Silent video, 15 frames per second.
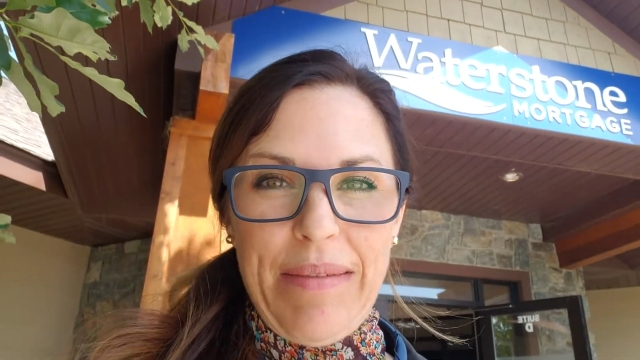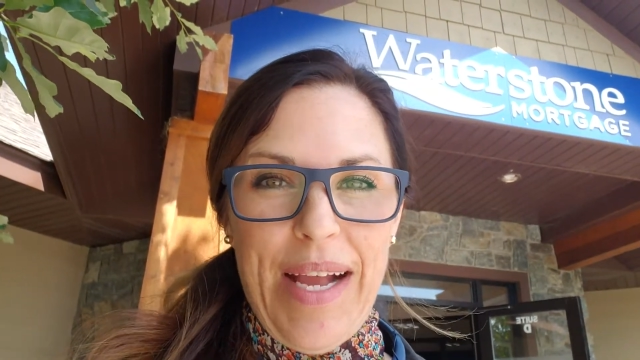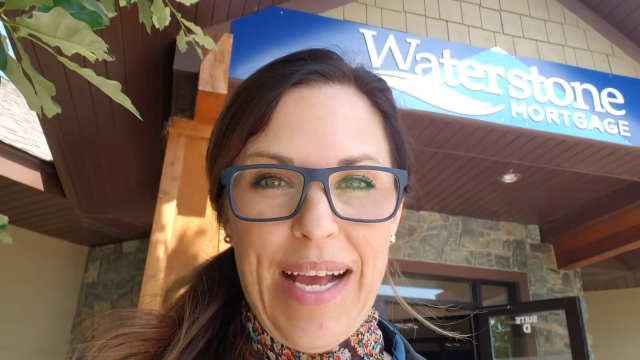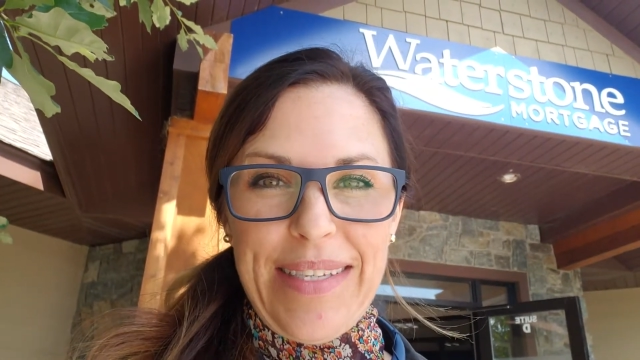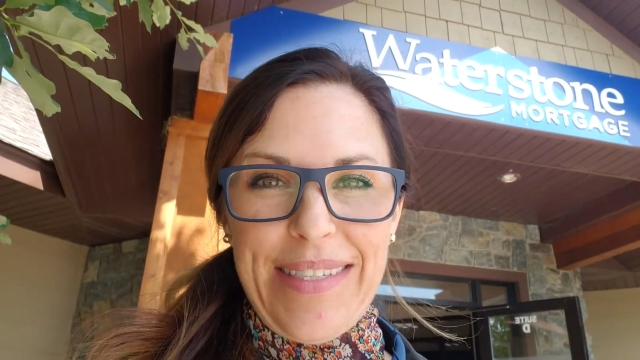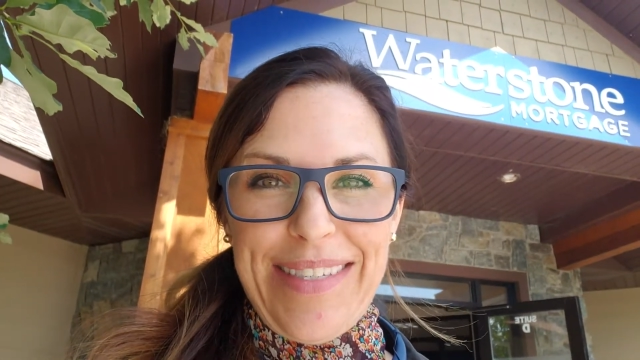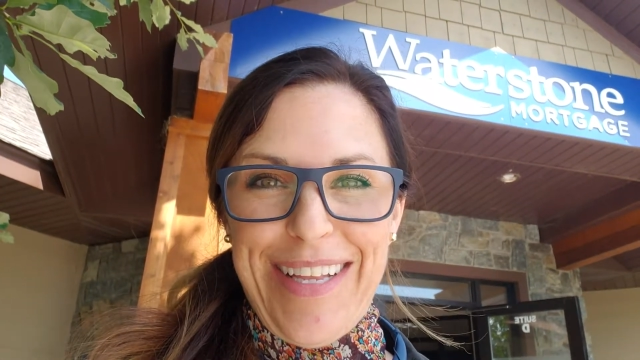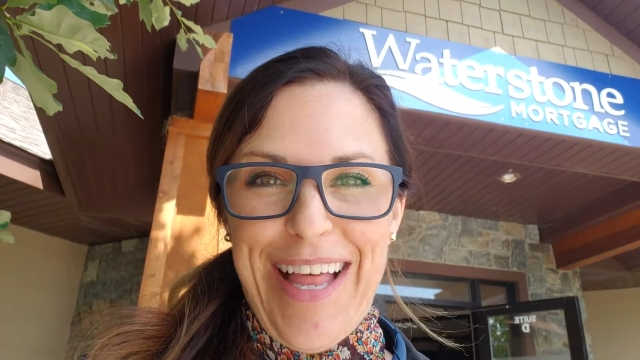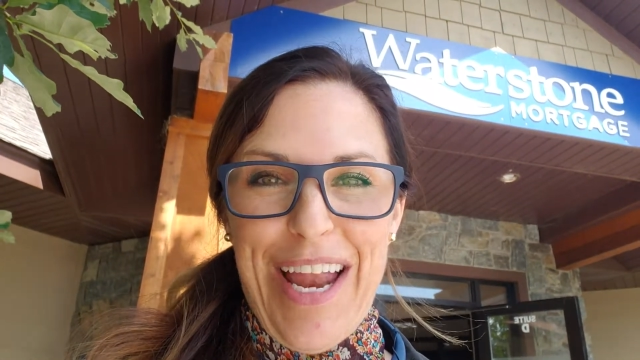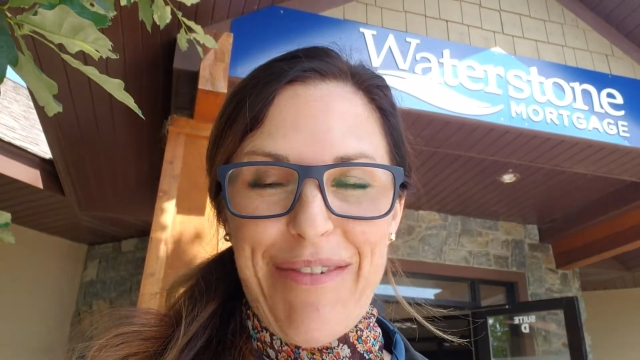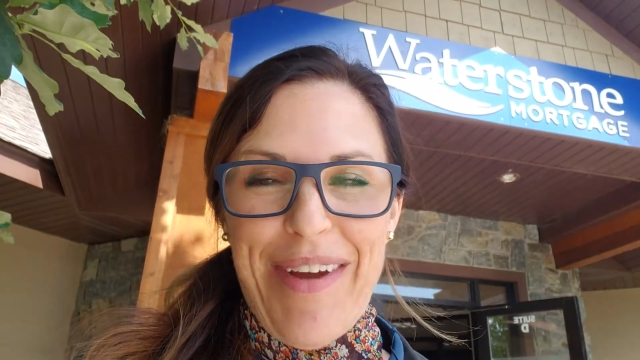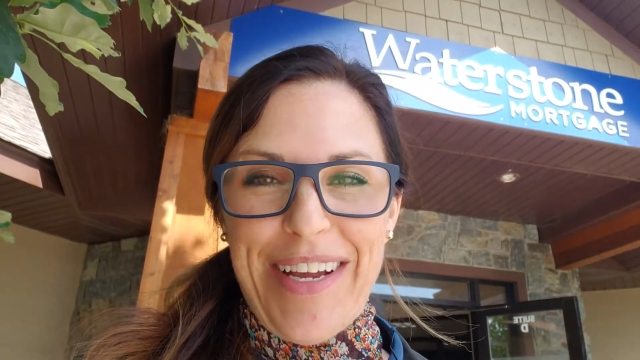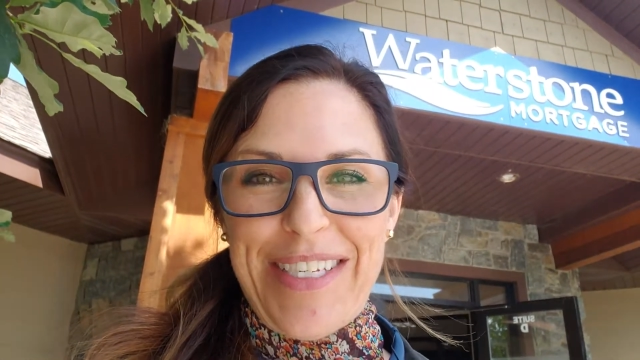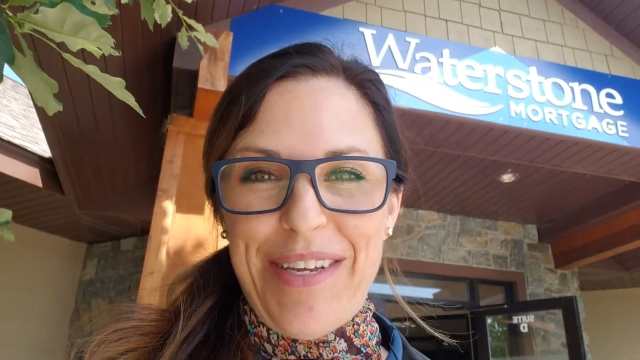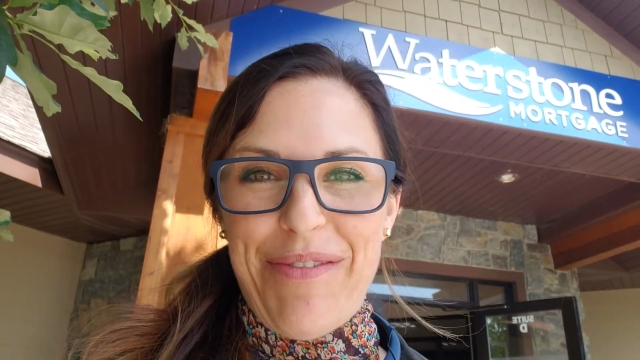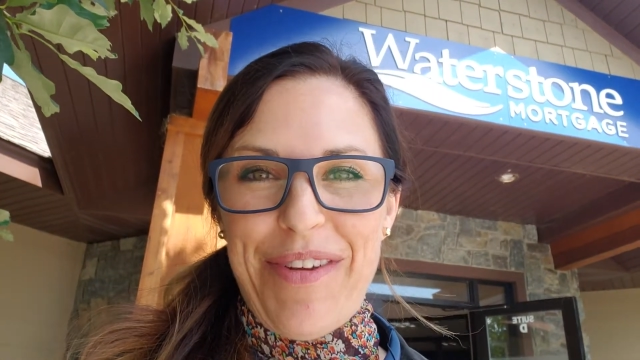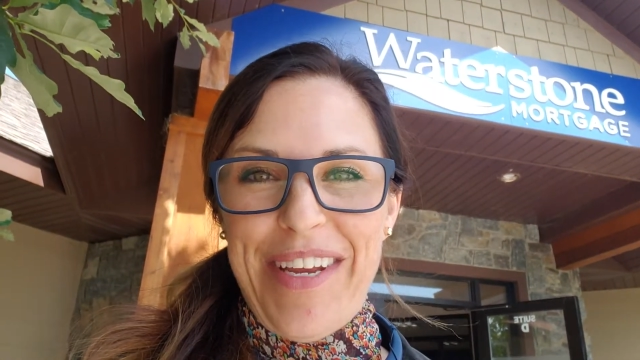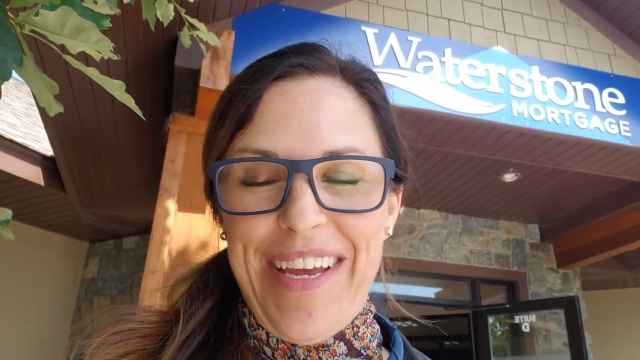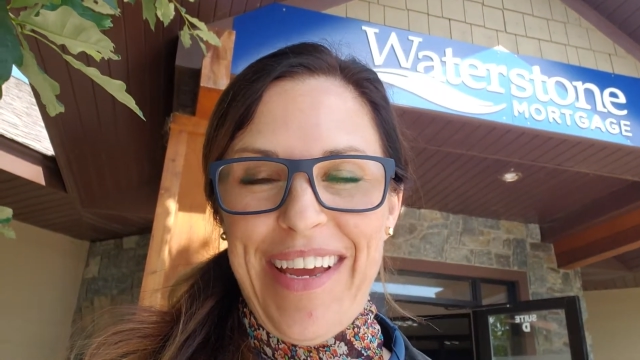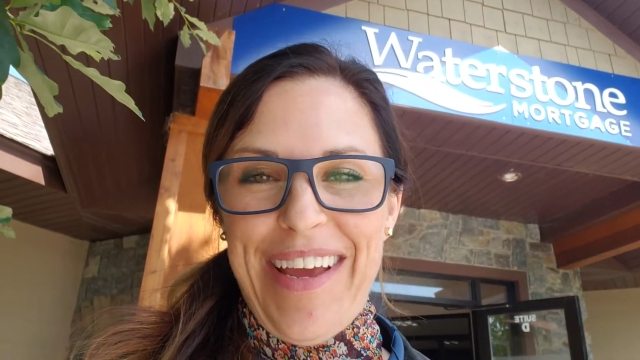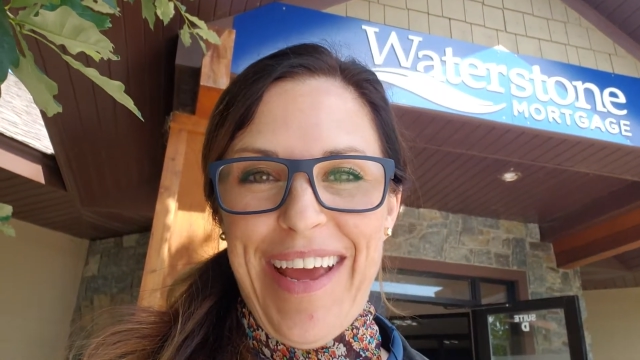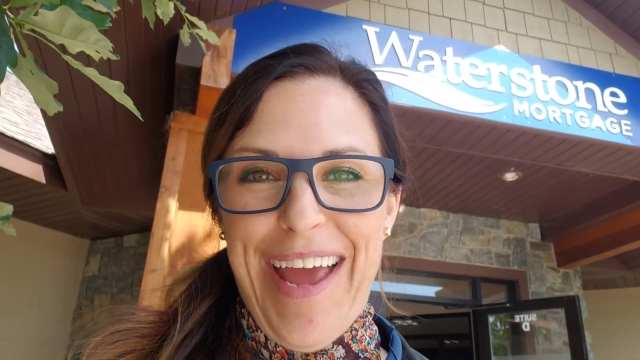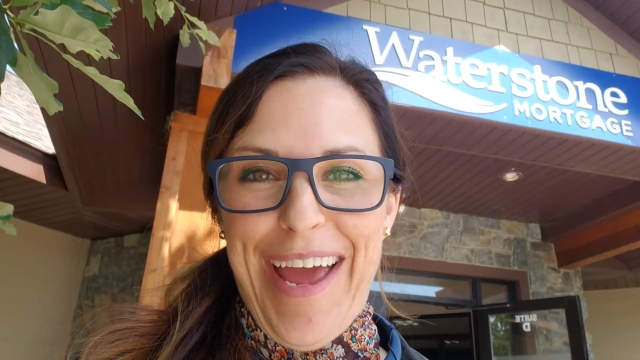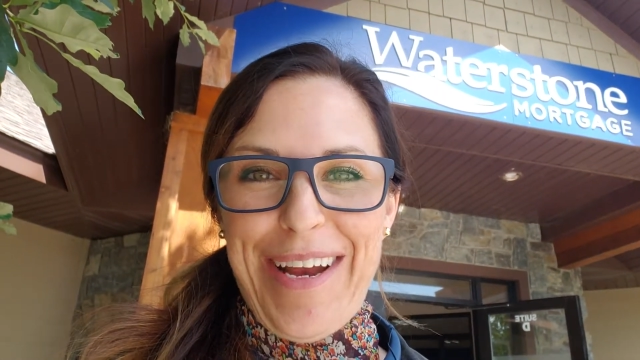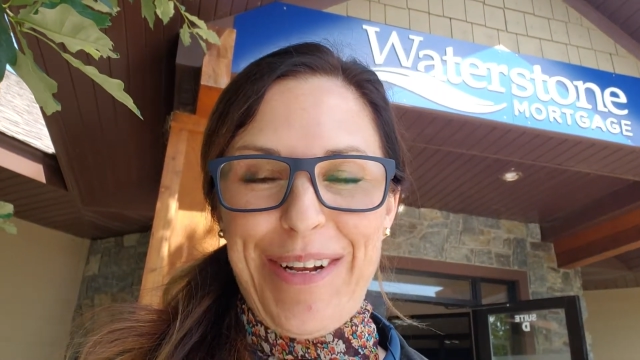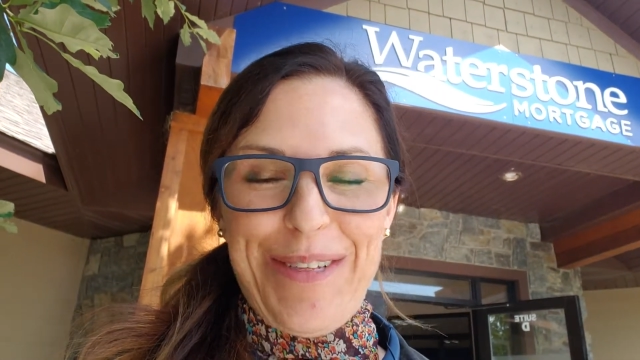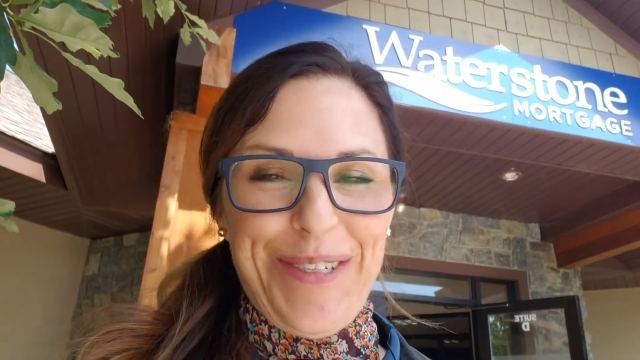causes a lot of activity and